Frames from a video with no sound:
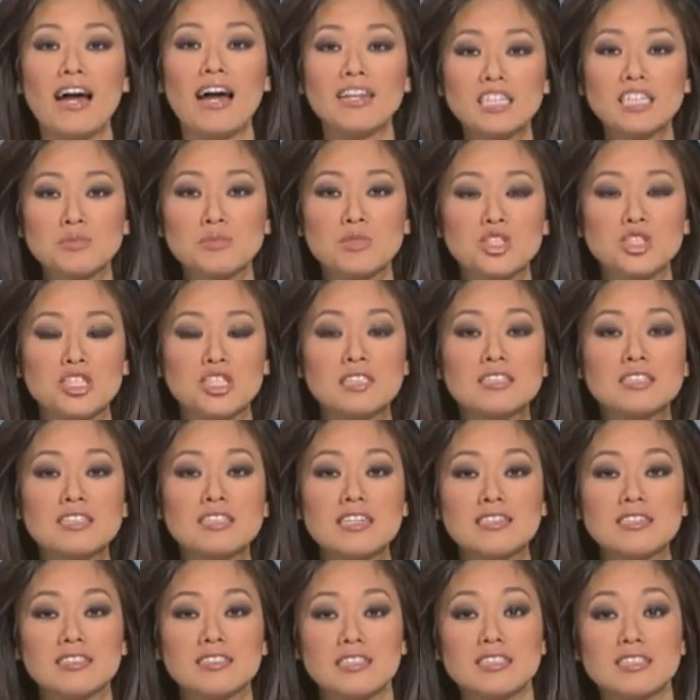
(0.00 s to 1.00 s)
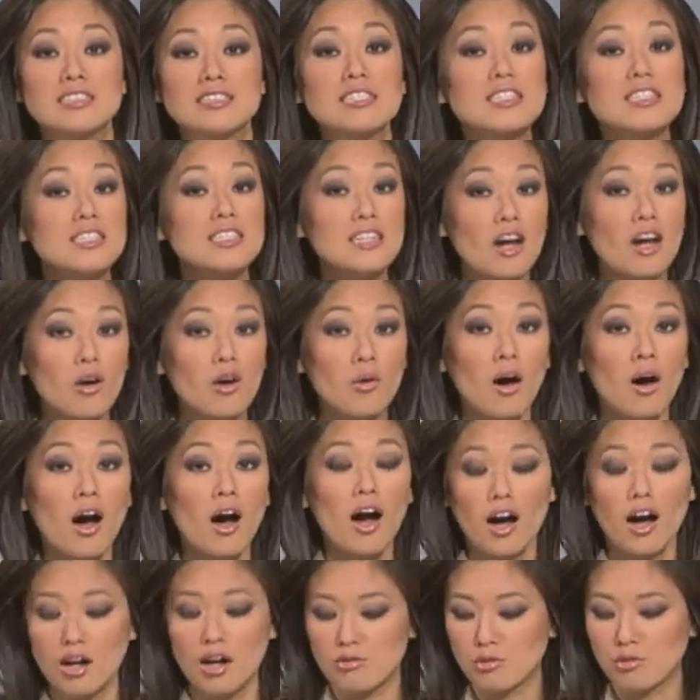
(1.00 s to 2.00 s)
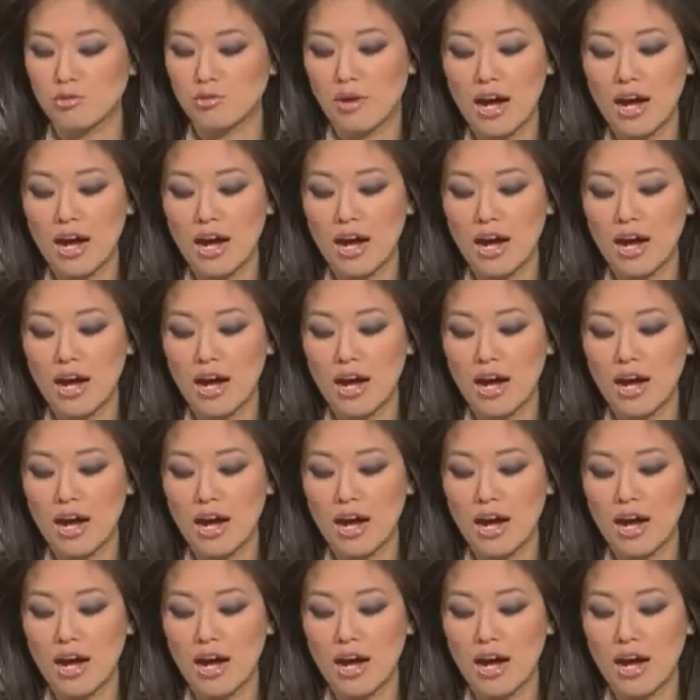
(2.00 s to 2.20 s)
Alex Mashinsky is the CEO of